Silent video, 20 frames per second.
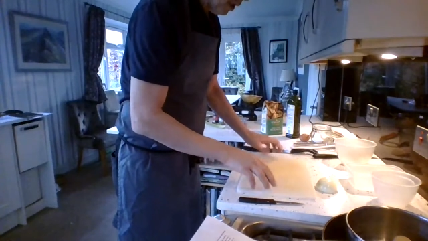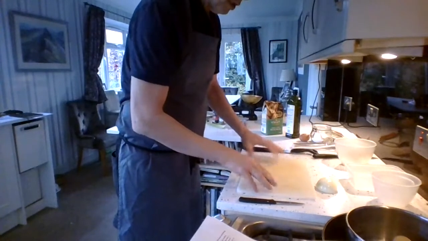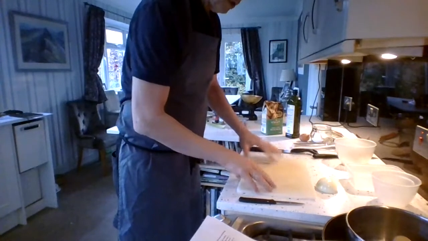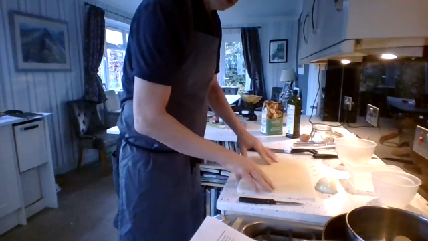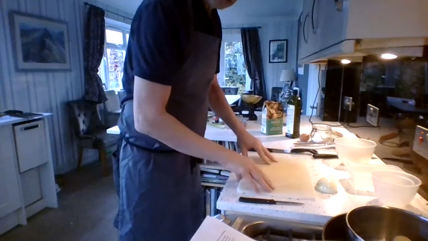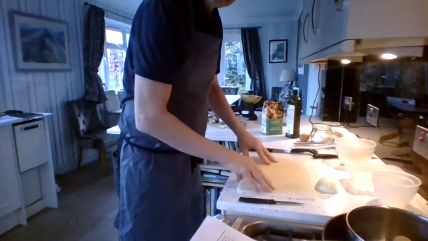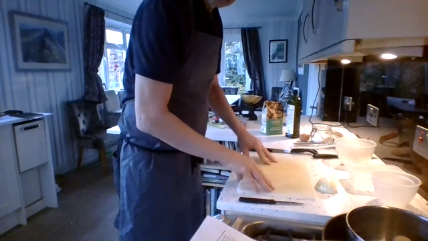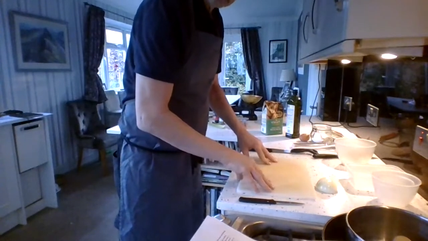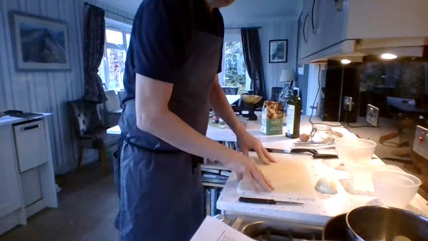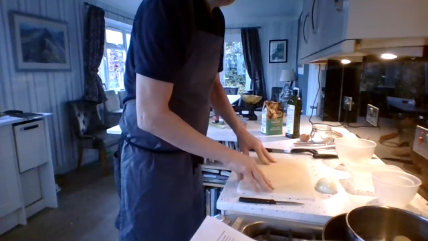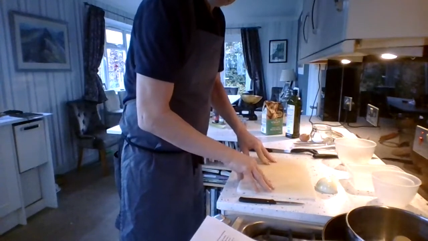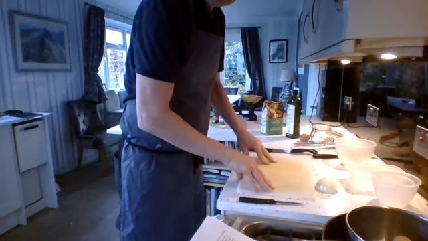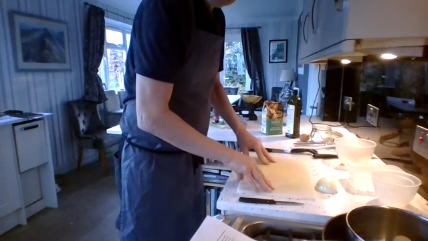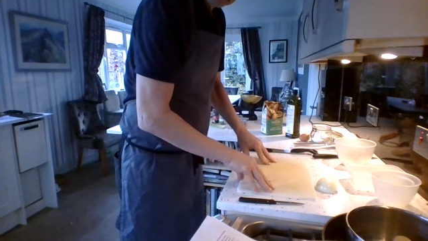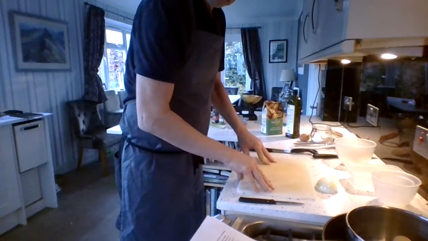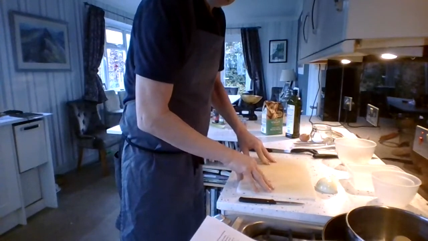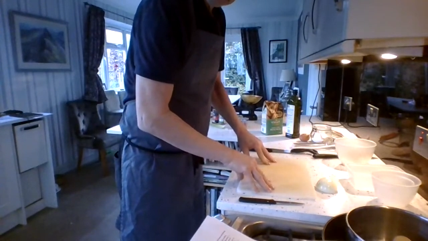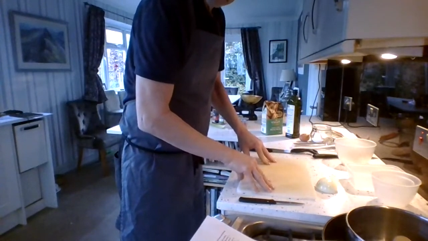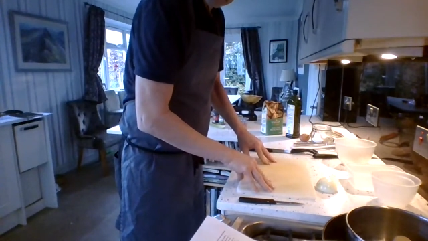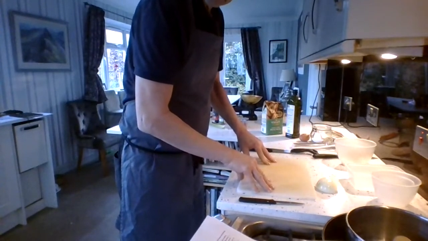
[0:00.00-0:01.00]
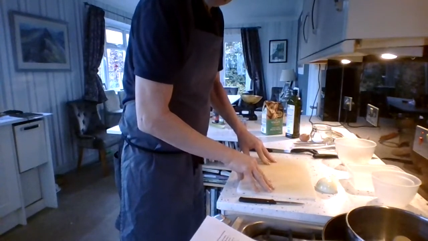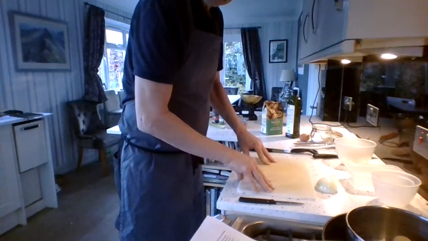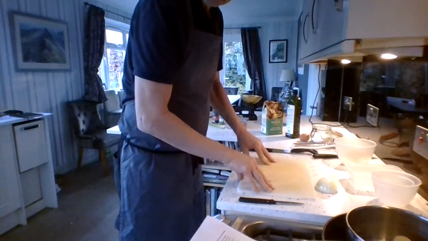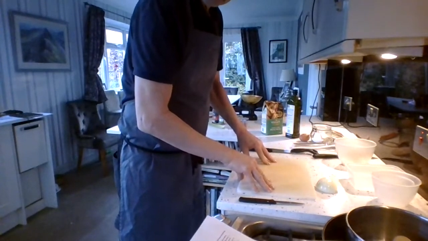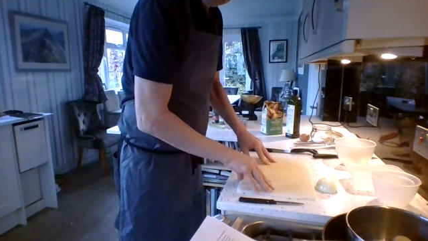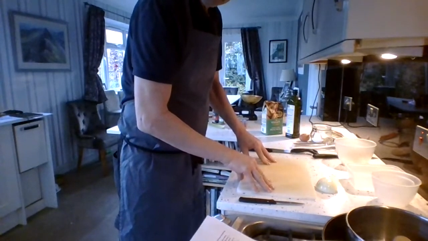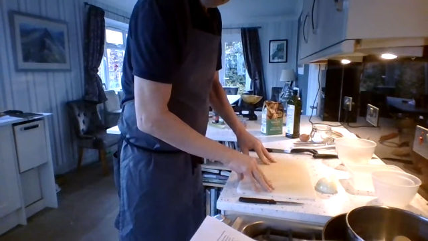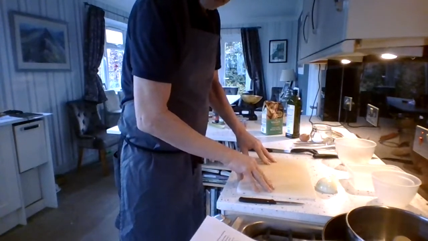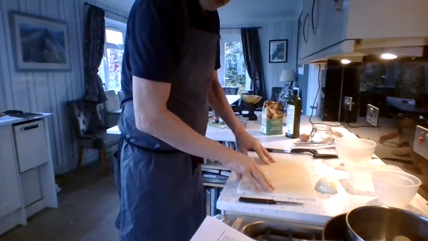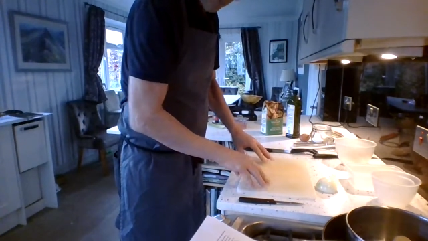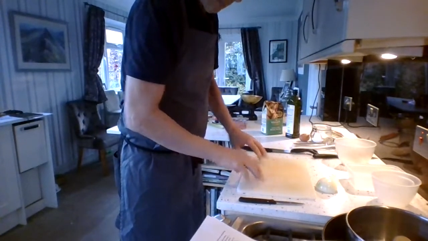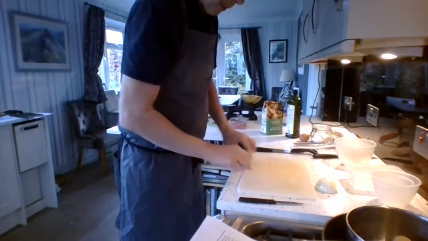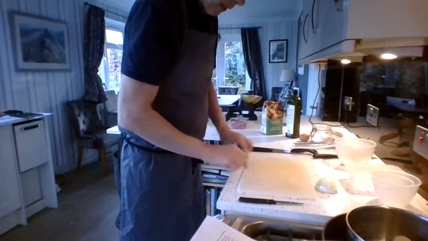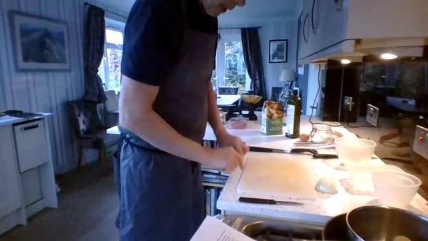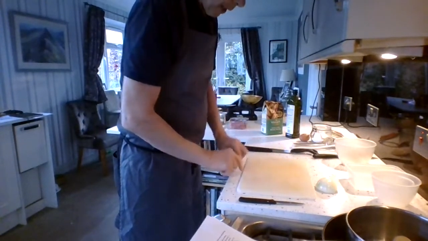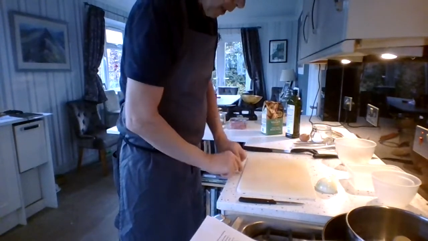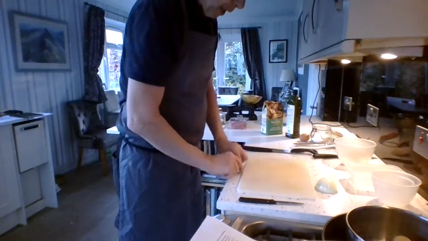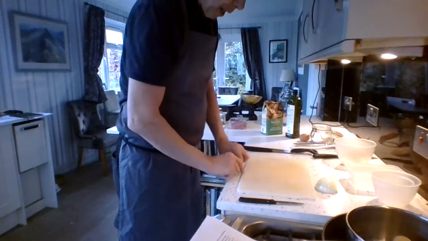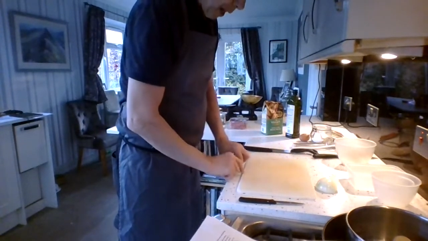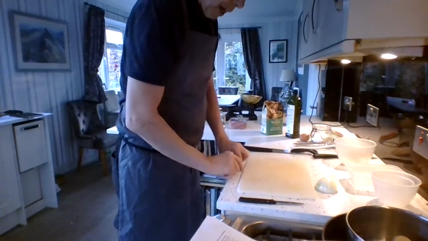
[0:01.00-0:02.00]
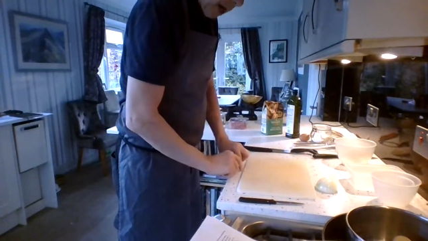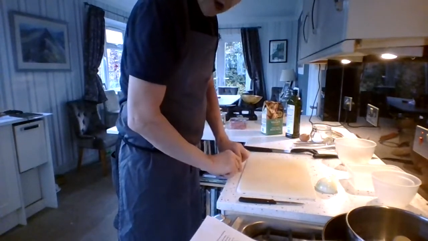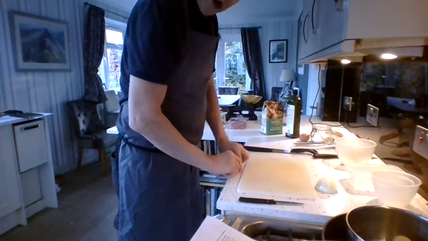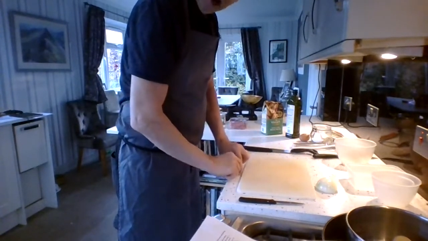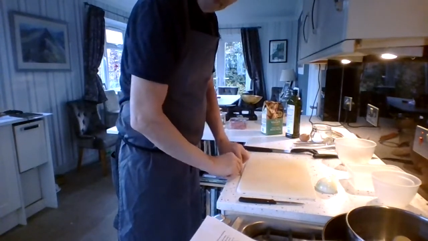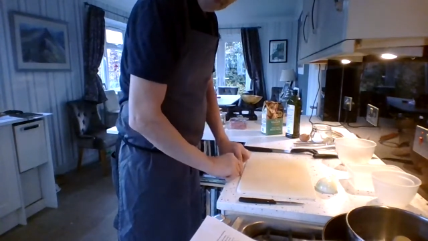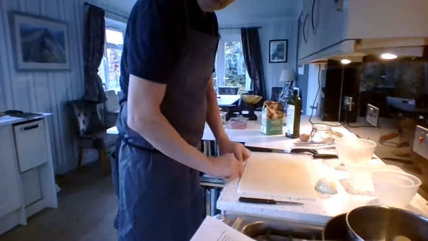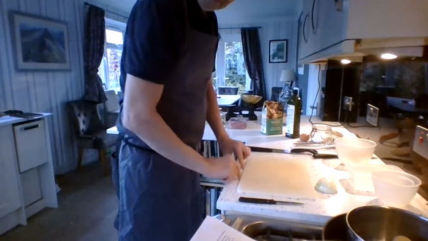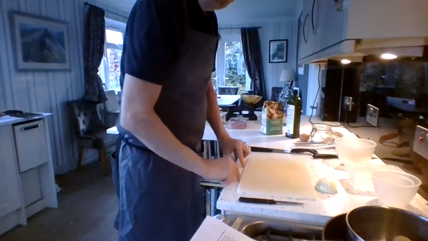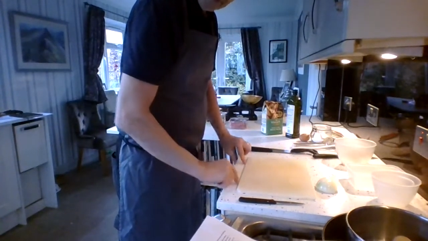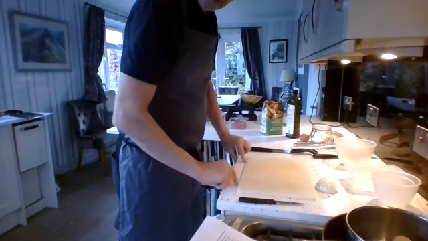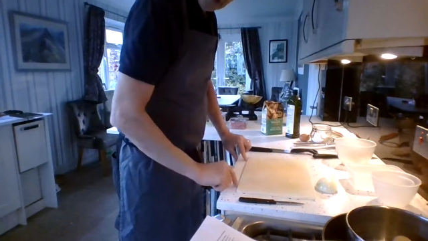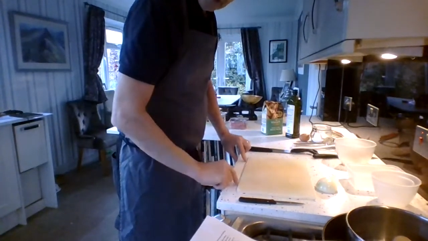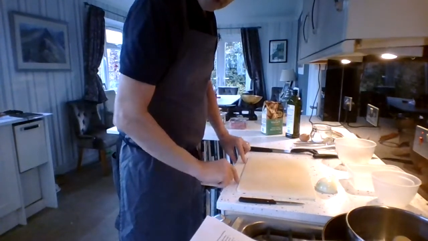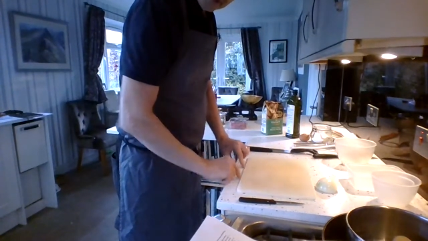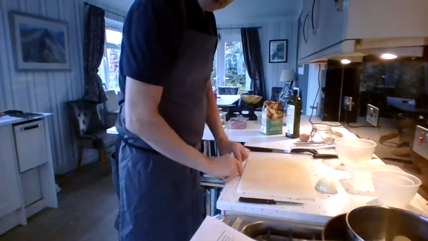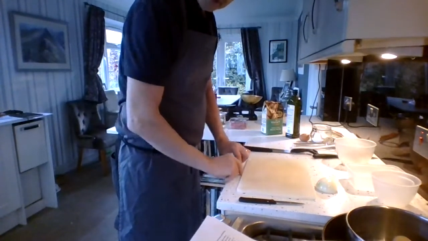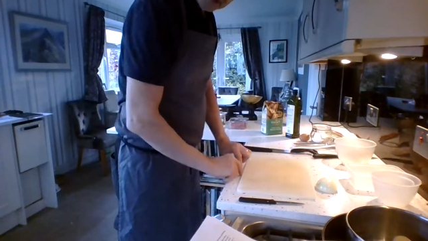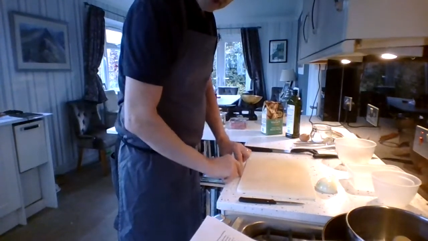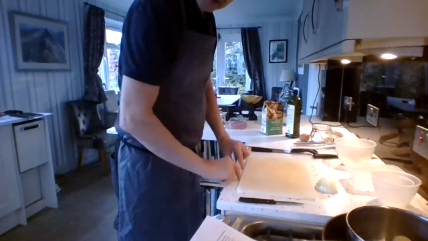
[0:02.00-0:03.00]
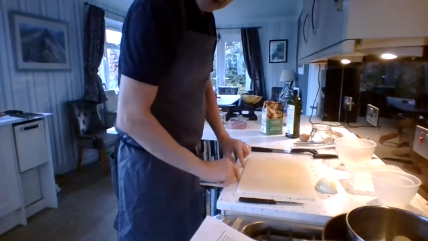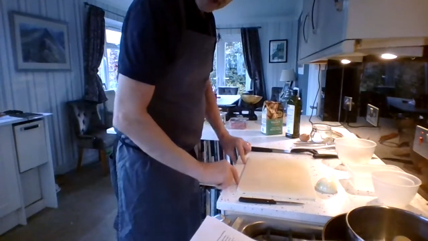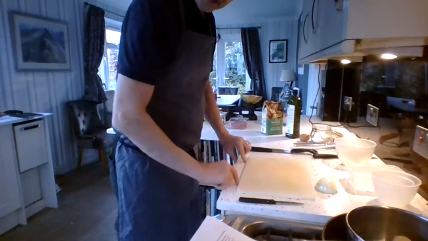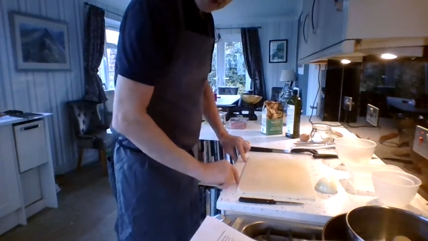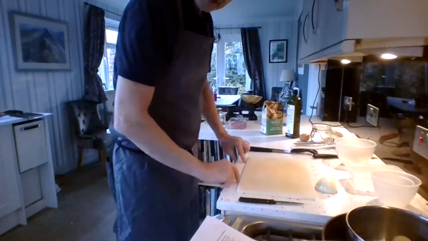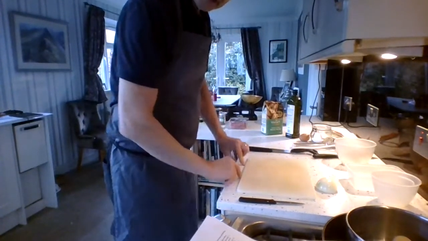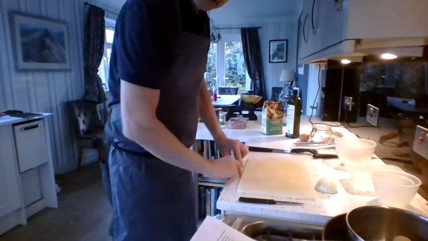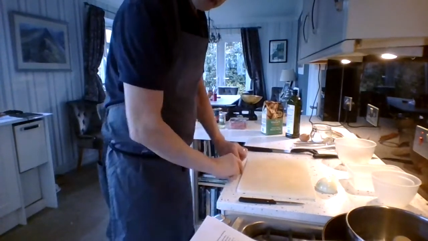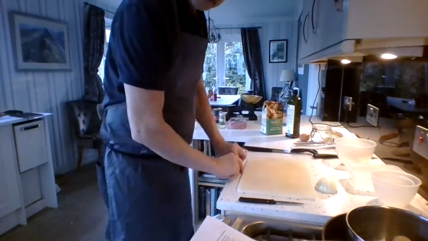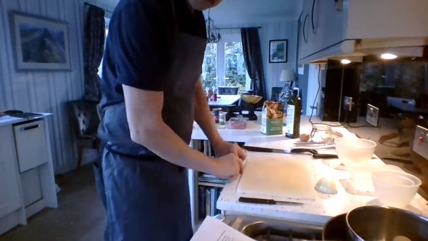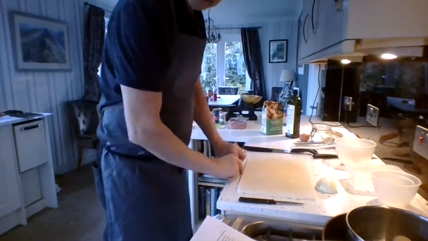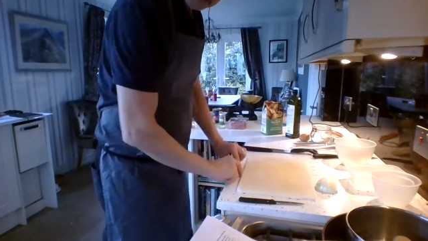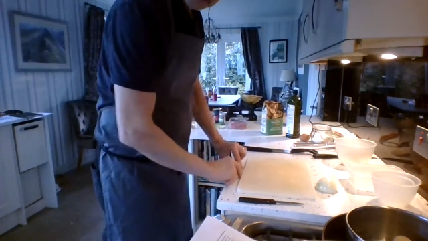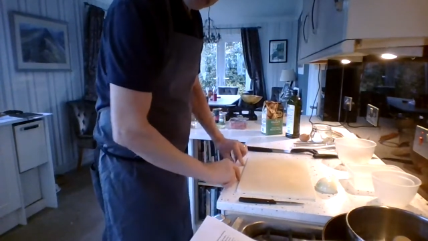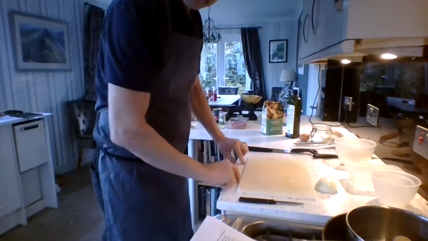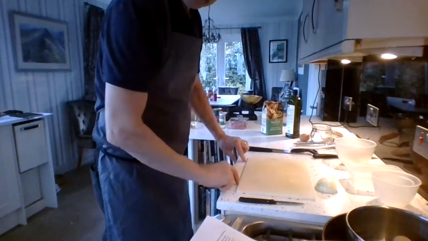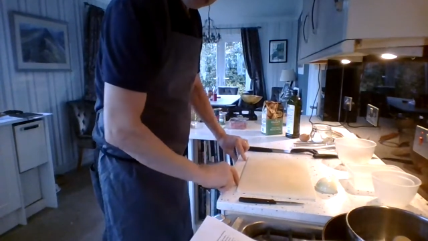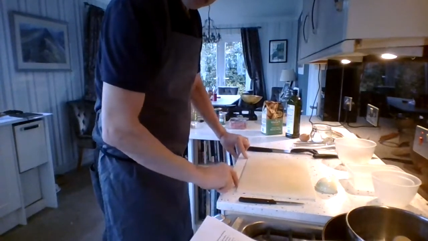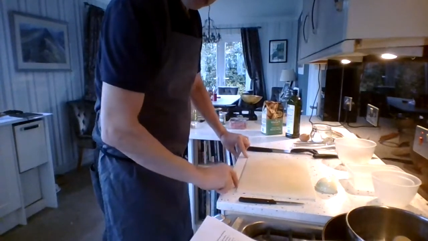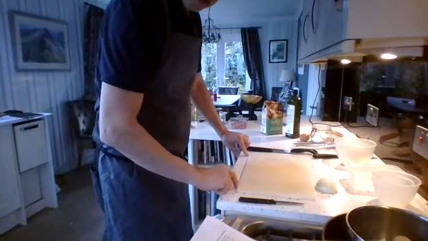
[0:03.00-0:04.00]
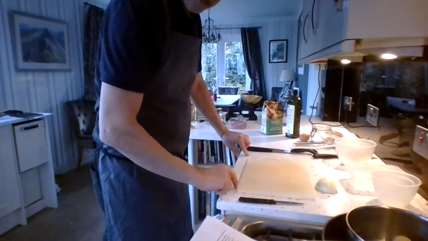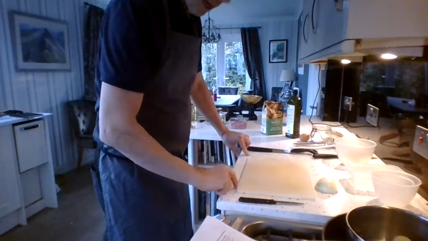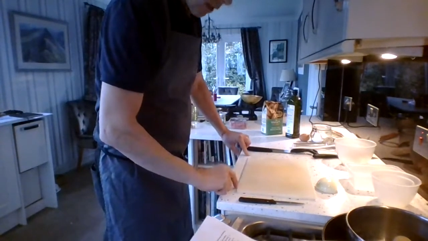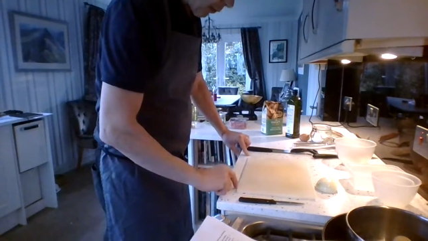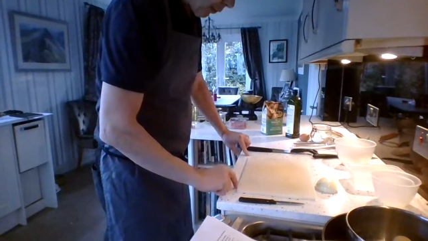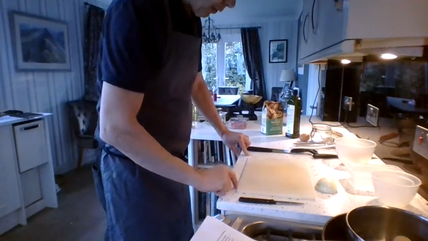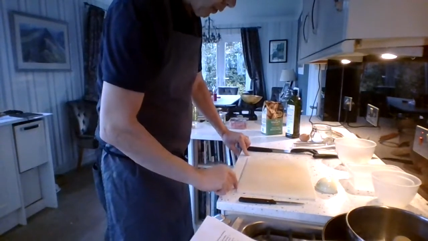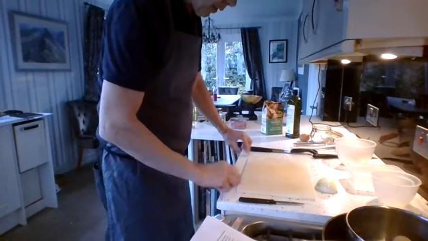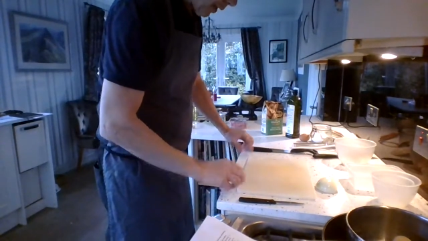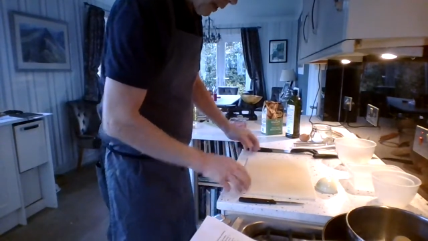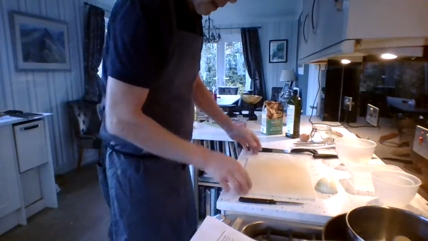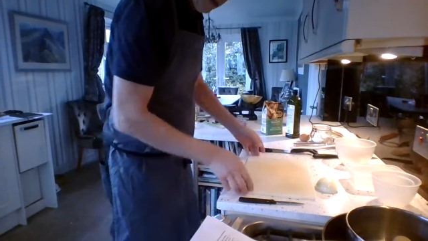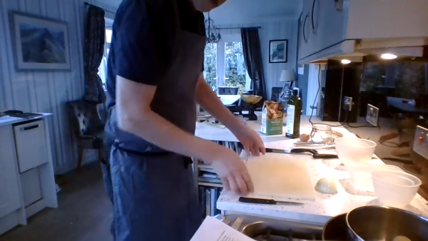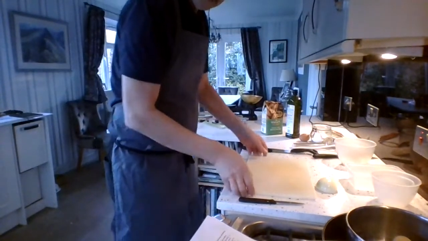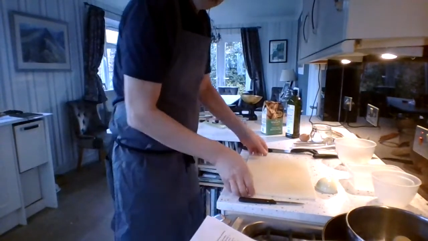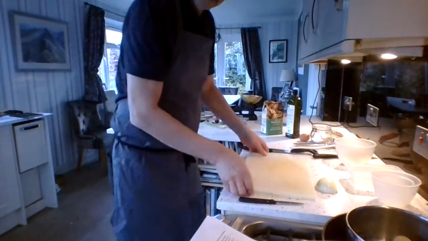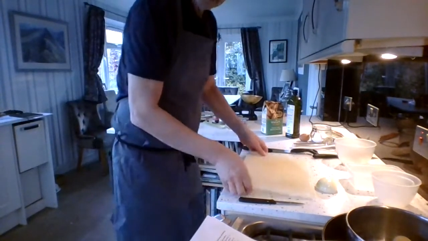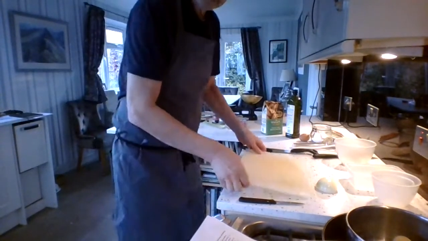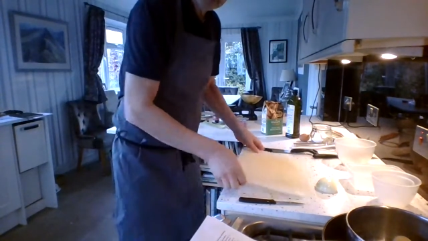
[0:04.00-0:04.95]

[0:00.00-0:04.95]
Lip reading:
(no speaker visible)